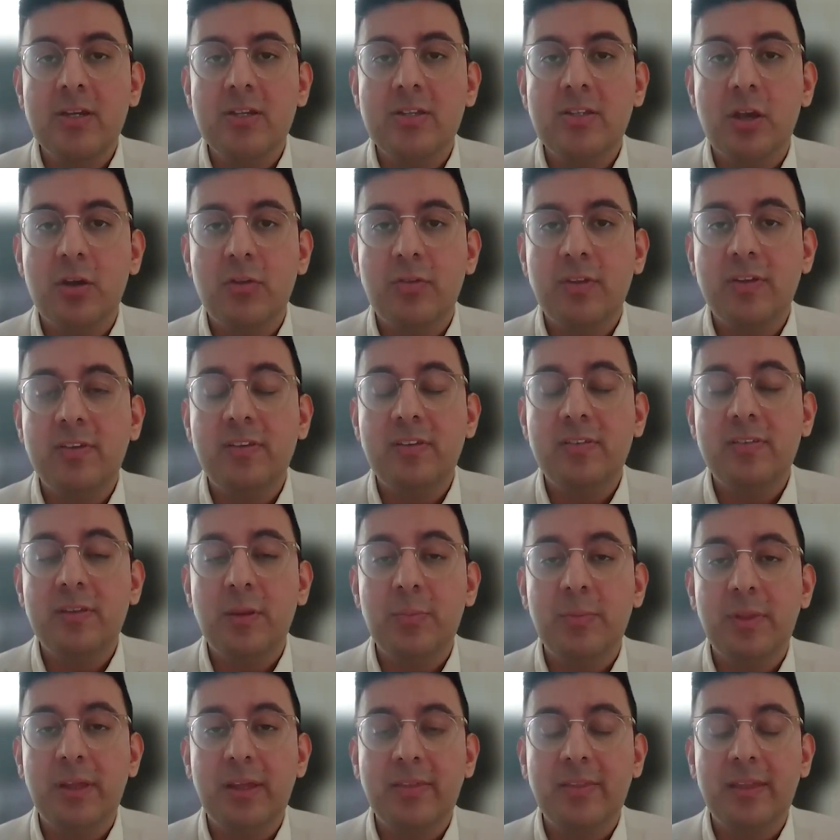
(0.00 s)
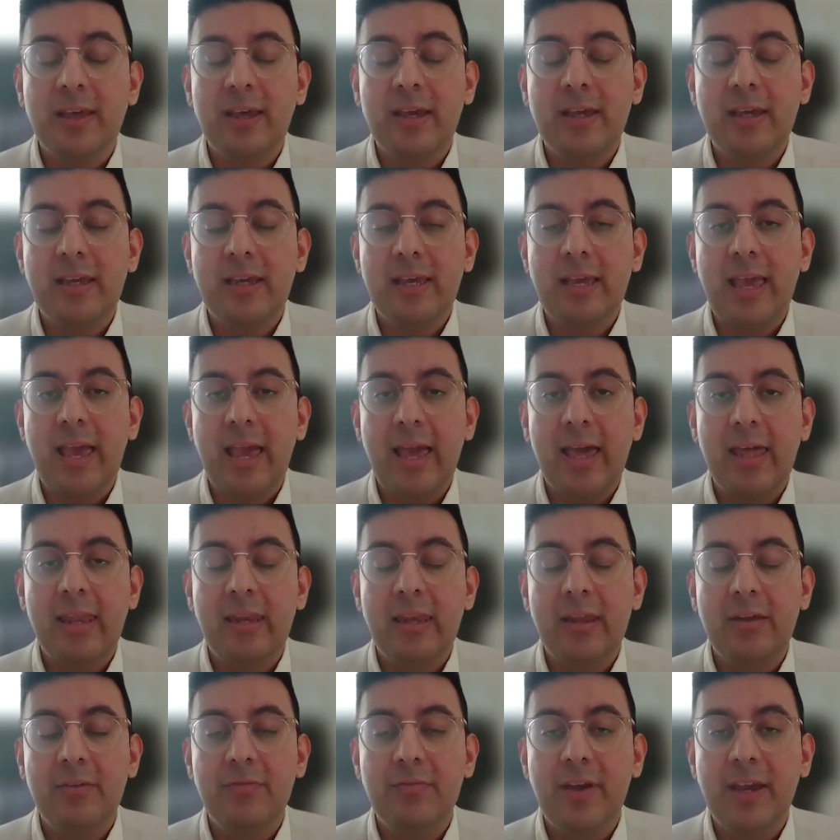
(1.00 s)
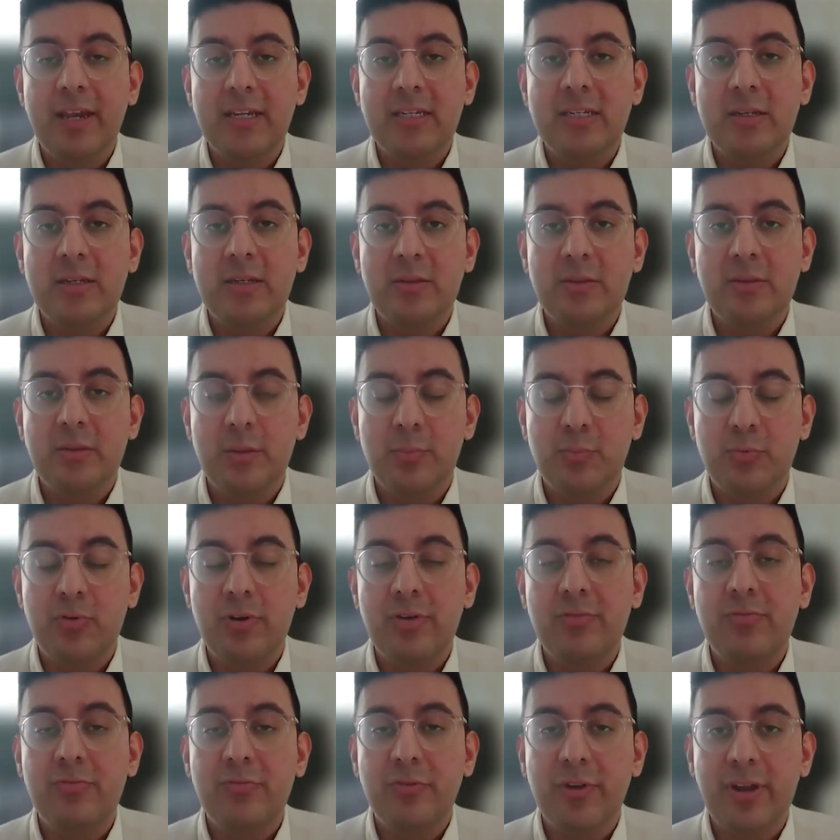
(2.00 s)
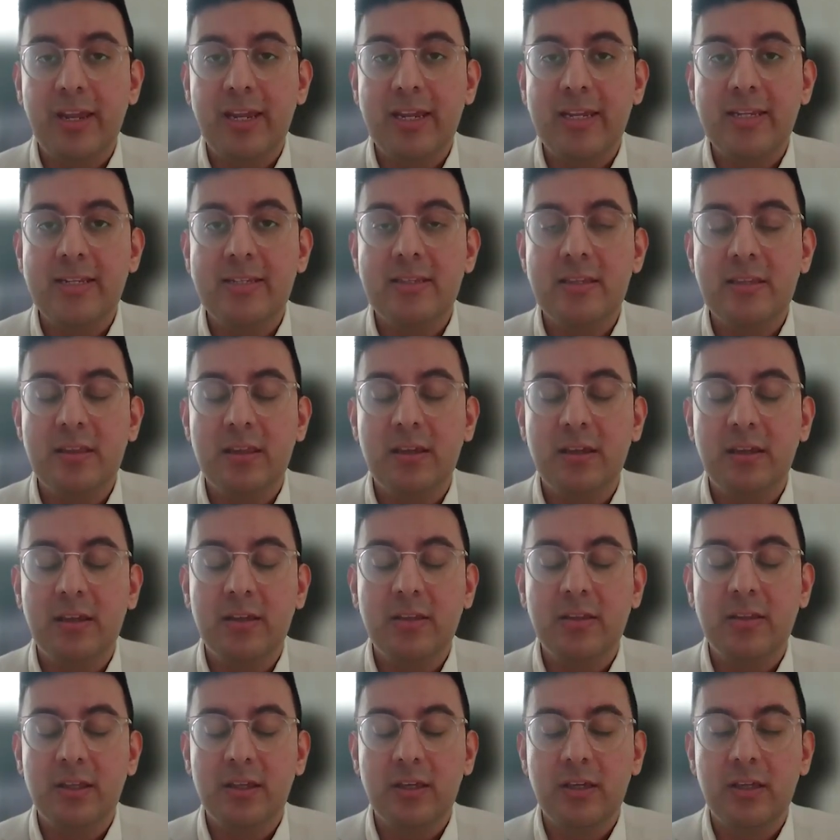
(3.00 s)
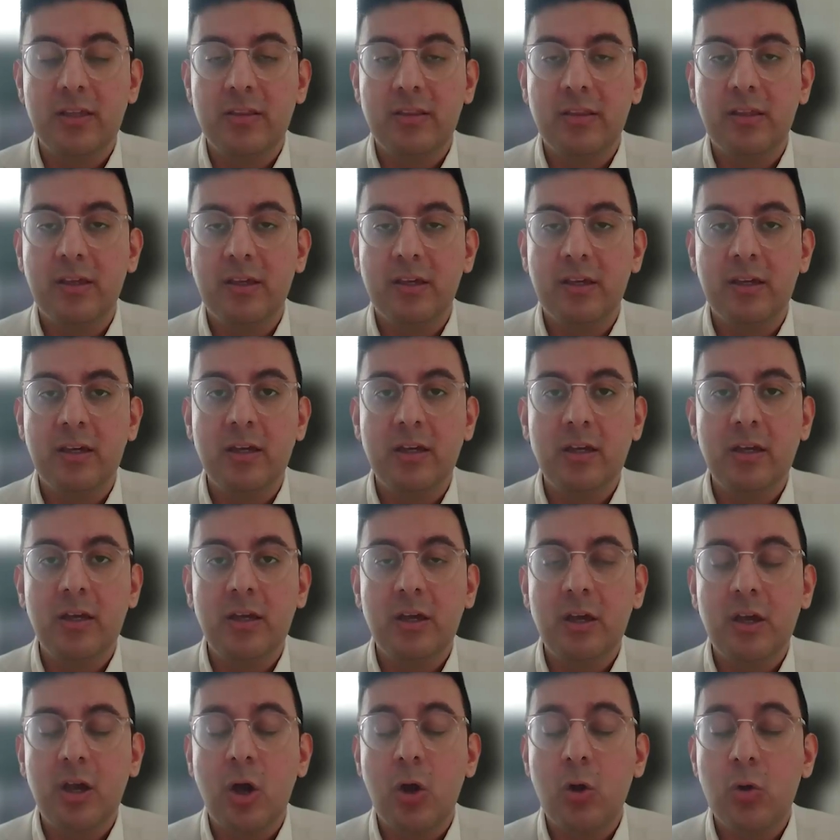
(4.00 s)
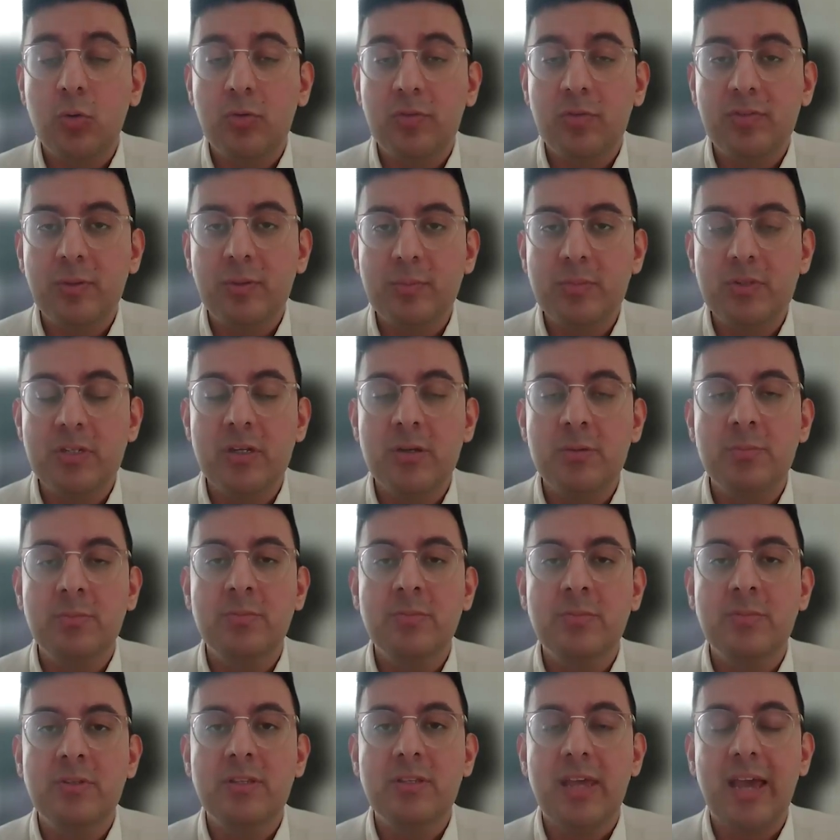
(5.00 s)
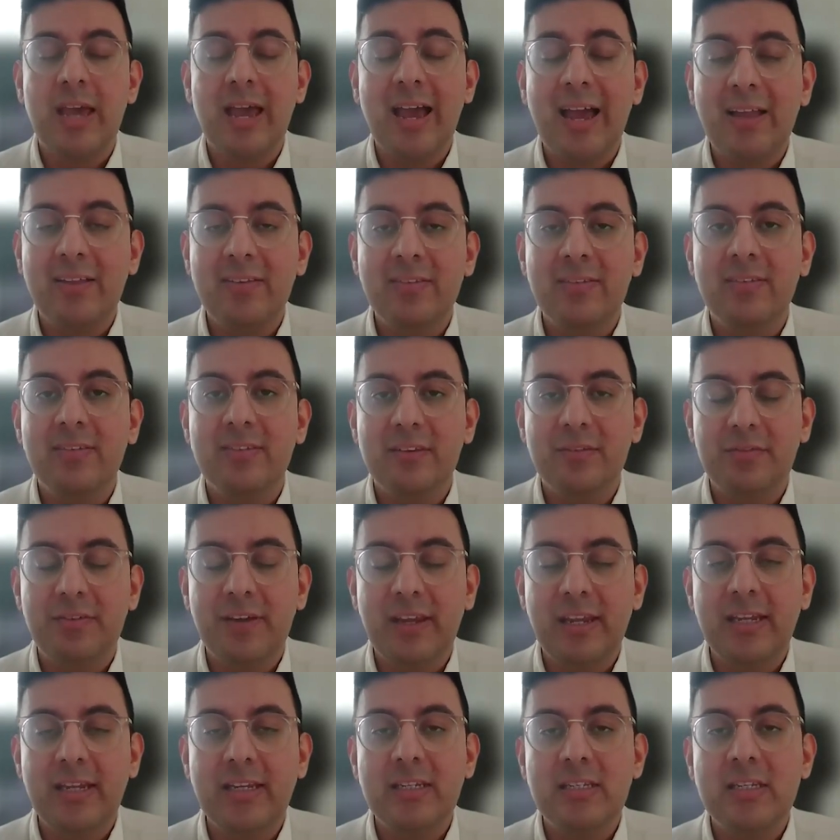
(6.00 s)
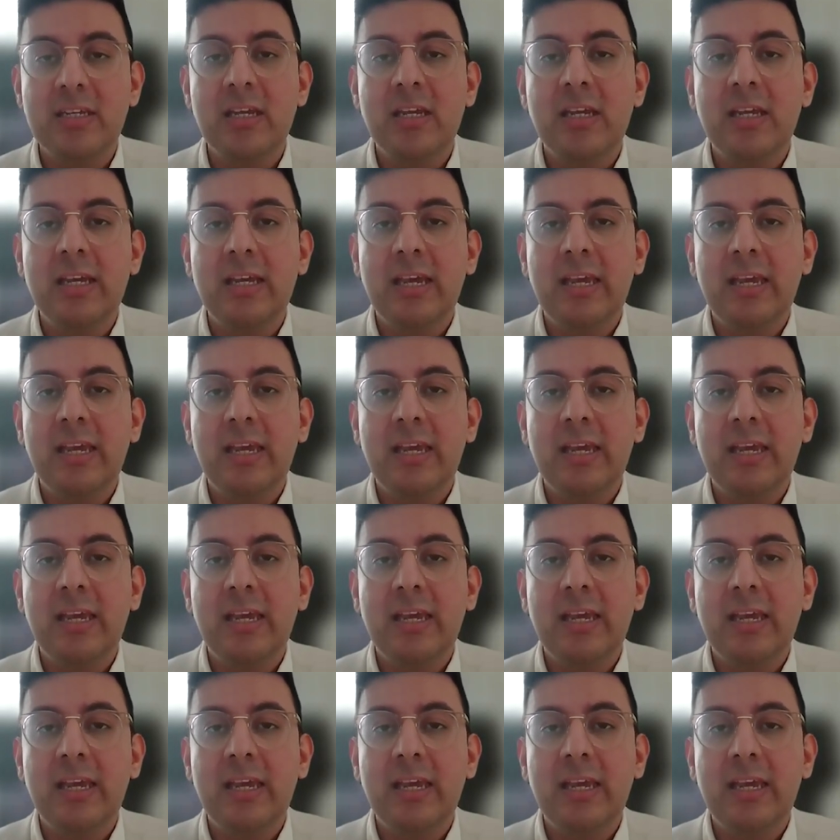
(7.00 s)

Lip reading: So this is something that can affect the peripheries, the cold symptoms, the hands, the feet